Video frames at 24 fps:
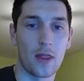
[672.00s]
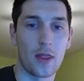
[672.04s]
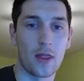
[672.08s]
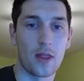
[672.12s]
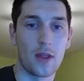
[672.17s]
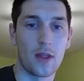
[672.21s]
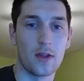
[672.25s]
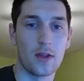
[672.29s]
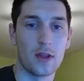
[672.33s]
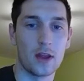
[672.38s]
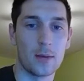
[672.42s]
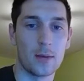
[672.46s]

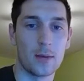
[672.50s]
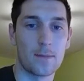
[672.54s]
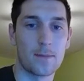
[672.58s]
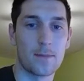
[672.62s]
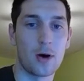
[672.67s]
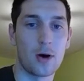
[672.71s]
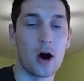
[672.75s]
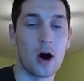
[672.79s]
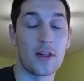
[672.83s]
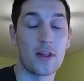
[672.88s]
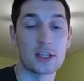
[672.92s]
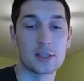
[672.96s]
the
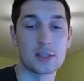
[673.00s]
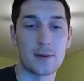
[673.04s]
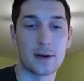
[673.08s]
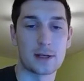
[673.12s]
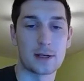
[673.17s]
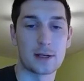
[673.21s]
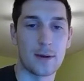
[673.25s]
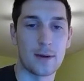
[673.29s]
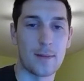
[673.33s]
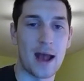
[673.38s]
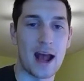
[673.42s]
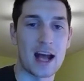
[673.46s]
pawn that's about to be
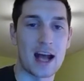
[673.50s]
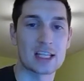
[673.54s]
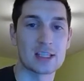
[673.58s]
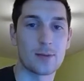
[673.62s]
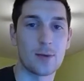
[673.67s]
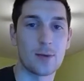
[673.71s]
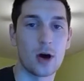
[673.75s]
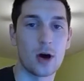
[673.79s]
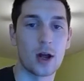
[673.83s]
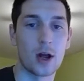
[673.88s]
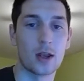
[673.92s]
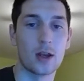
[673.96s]
a passed
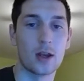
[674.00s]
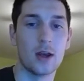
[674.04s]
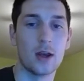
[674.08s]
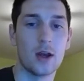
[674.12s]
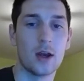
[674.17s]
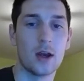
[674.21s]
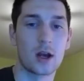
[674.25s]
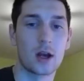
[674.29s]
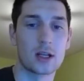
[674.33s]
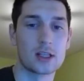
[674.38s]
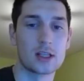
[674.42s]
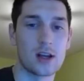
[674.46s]
pawn,
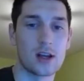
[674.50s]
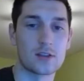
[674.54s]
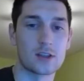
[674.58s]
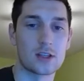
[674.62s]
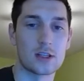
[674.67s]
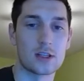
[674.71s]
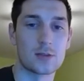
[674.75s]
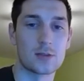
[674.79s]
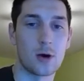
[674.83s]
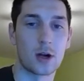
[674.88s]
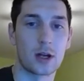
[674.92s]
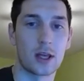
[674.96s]
because obviously this
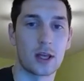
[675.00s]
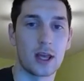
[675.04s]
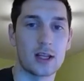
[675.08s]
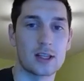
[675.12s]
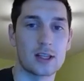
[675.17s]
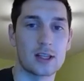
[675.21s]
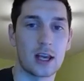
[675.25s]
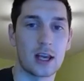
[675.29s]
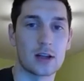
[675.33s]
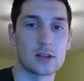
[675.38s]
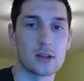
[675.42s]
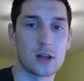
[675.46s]
pawn can't
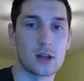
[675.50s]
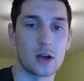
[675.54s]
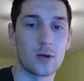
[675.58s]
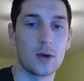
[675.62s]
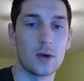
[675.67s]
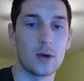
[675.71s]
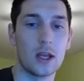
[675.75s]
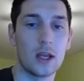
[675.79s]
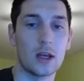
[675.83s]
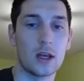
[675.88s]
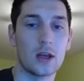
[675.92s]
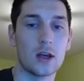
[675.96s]
take because of the
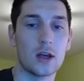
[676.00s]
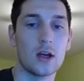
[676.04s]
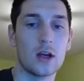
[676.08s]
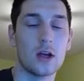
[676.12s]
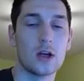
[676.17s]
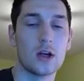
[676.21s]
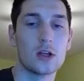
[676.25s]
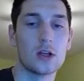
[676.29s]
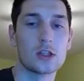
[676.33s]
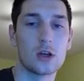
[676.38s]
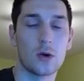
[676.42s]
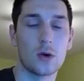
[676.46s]
queen.
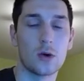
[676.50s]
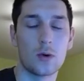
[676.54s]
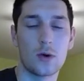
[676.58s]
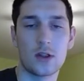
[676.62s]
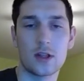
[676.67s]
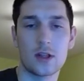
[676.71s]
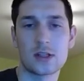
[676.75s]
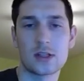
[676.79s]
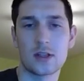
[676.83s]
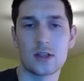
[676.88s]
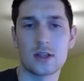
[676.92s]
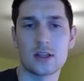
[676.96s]
So
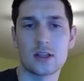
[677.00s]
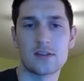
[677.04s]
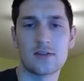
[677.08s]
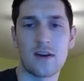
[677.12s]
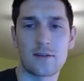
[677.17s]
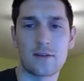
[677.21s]
this favors